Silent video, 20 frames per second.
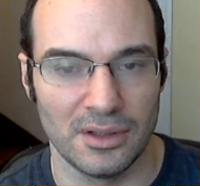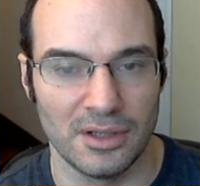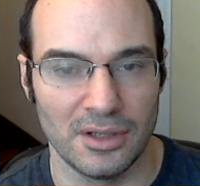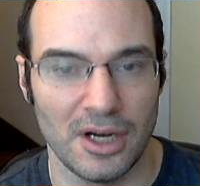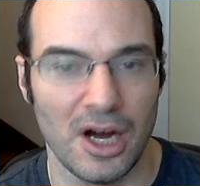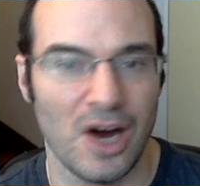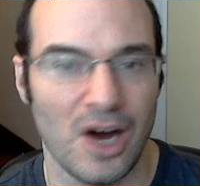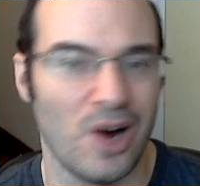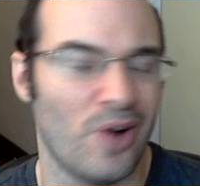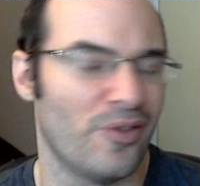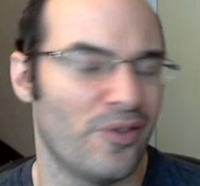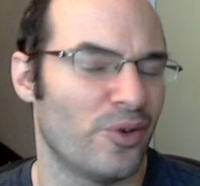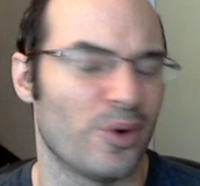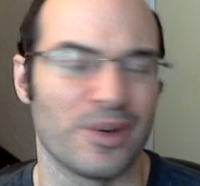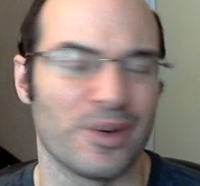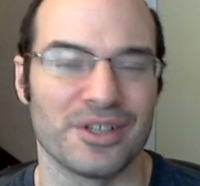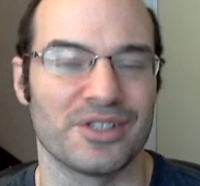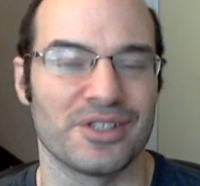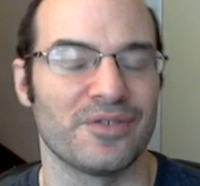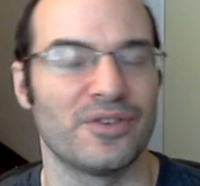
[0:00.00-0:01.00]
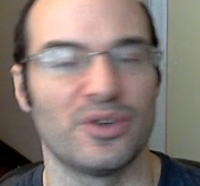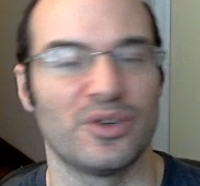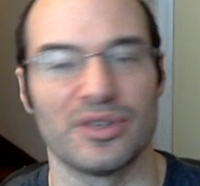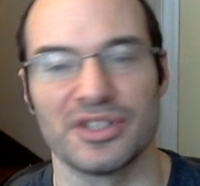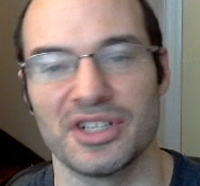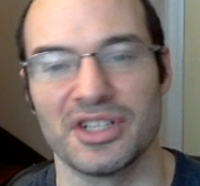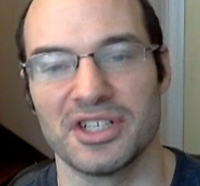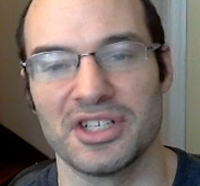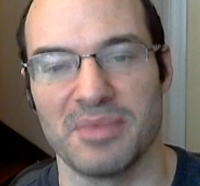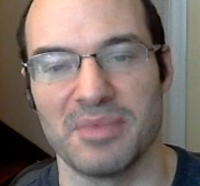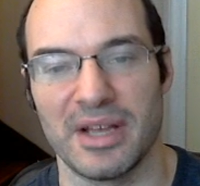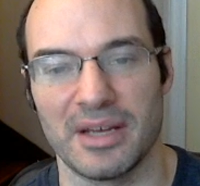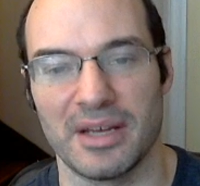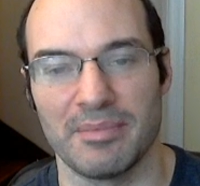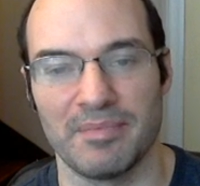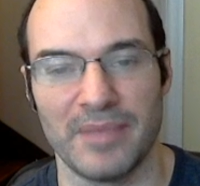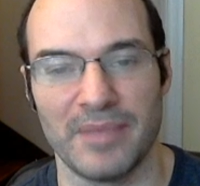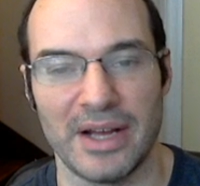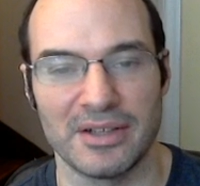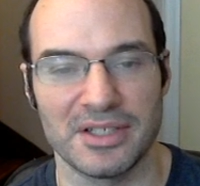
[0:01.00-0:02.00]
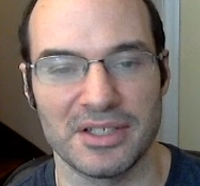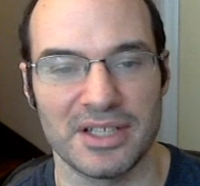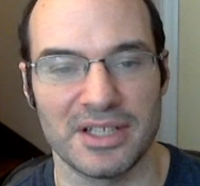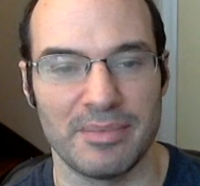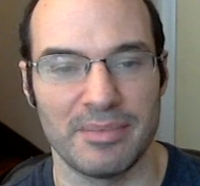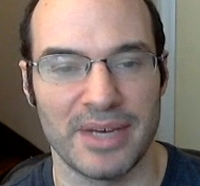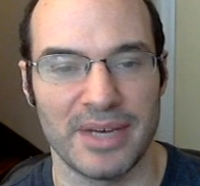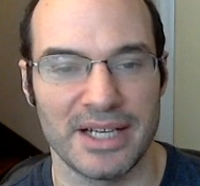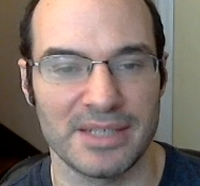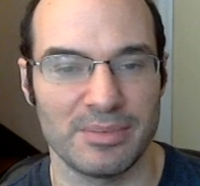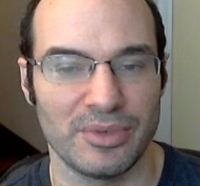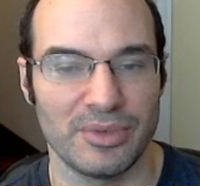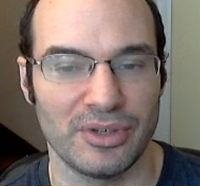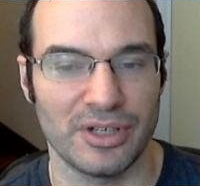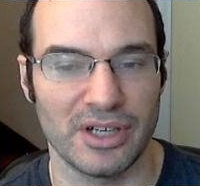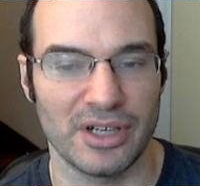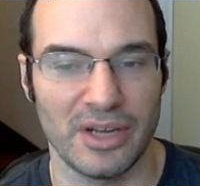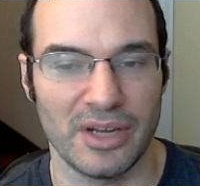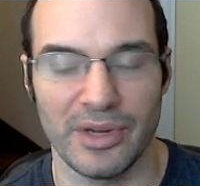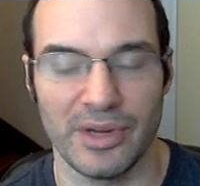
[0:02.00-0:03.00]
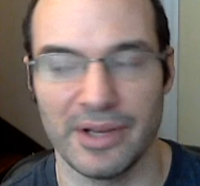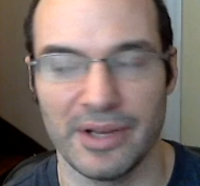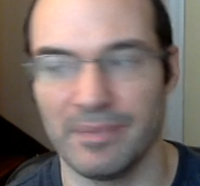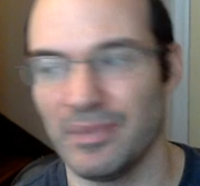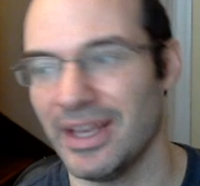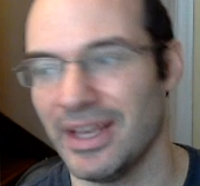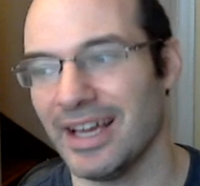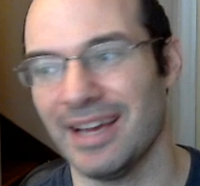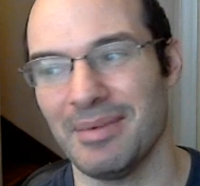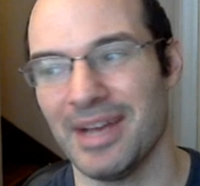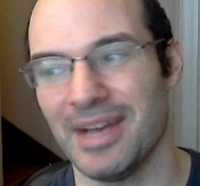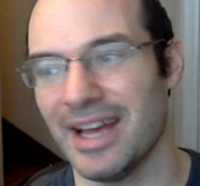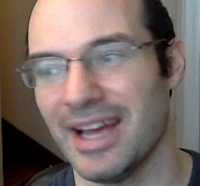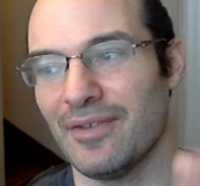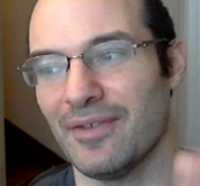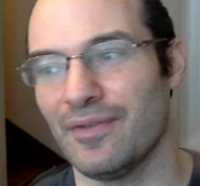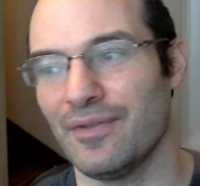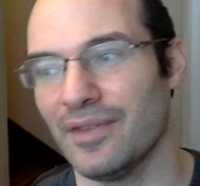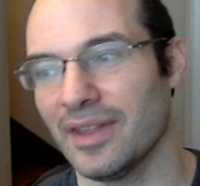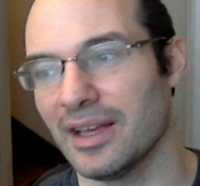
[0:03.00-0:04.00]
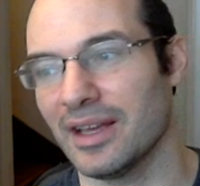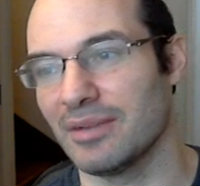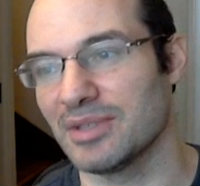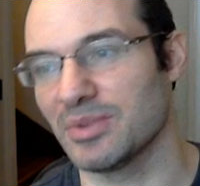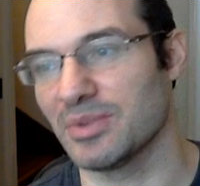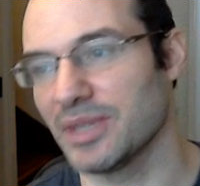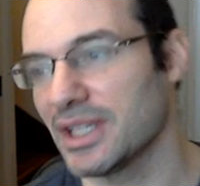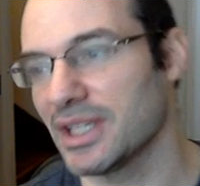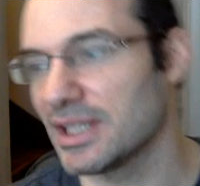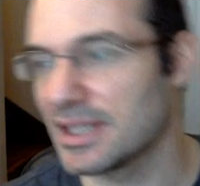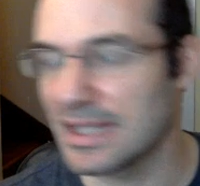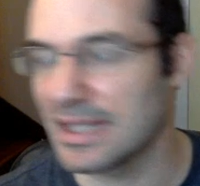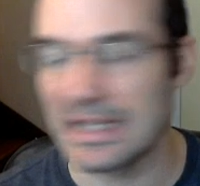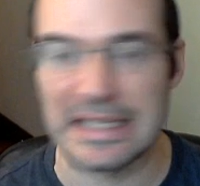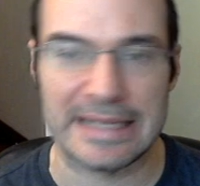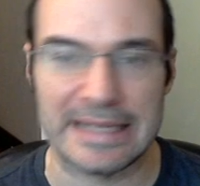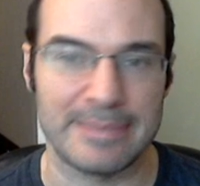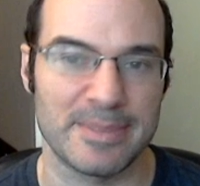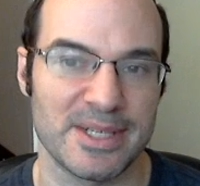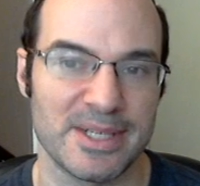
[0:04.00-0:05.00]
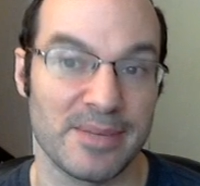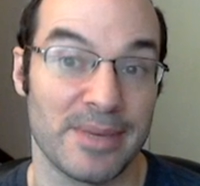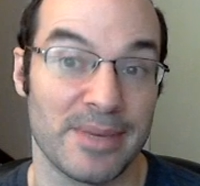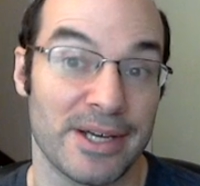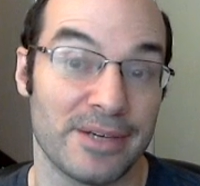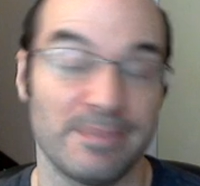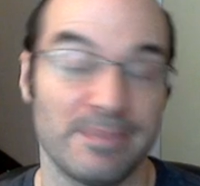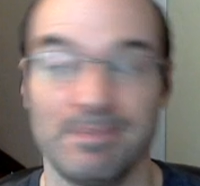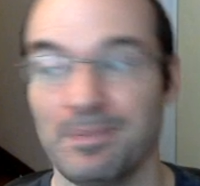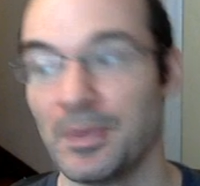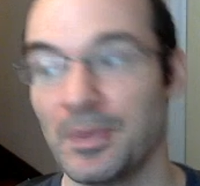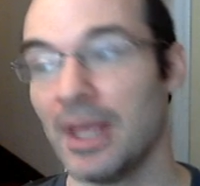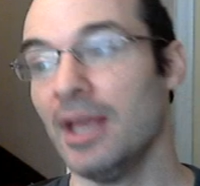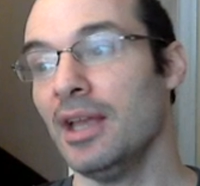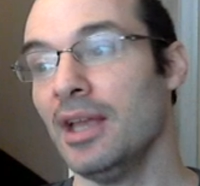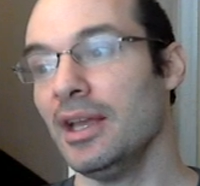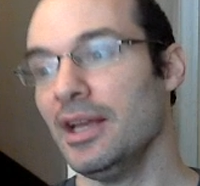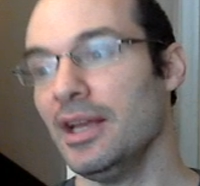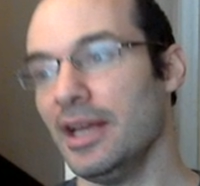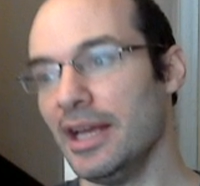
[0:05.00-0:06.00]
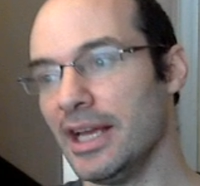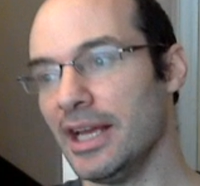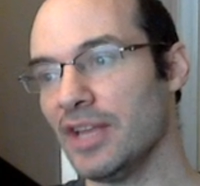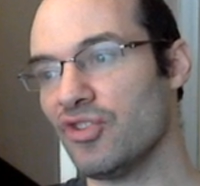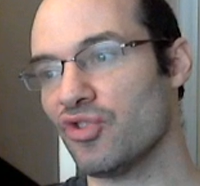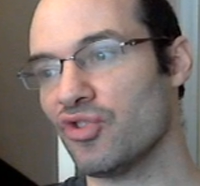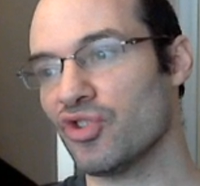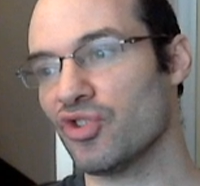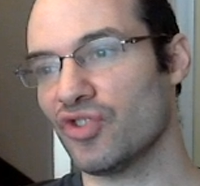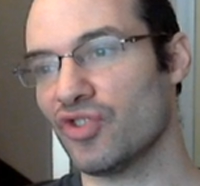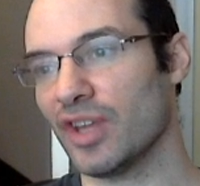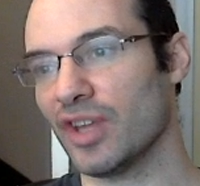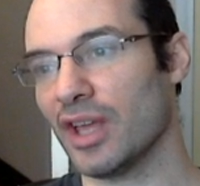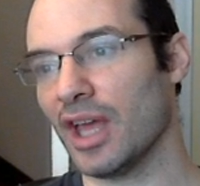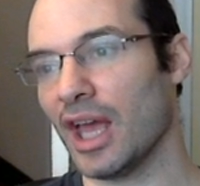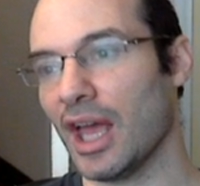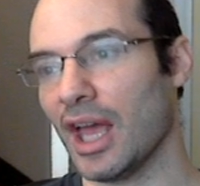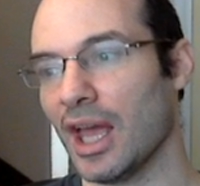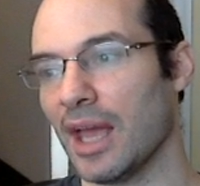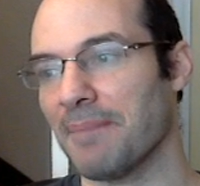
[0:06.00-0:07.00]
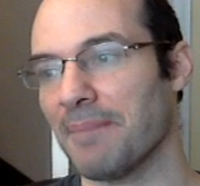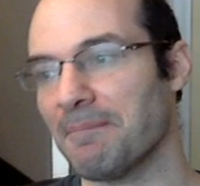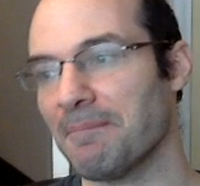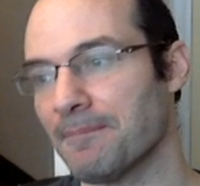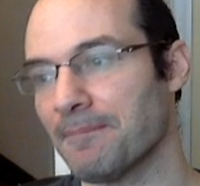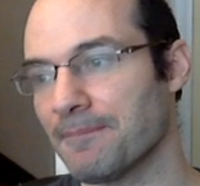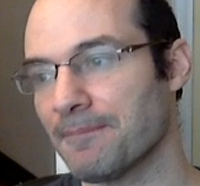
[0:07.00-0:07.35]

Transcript: Oh, of course. I just make an outside pass pawn and I win. Yeah, I mean, I had a feeling I was winning this endgame somehow. Interesting game.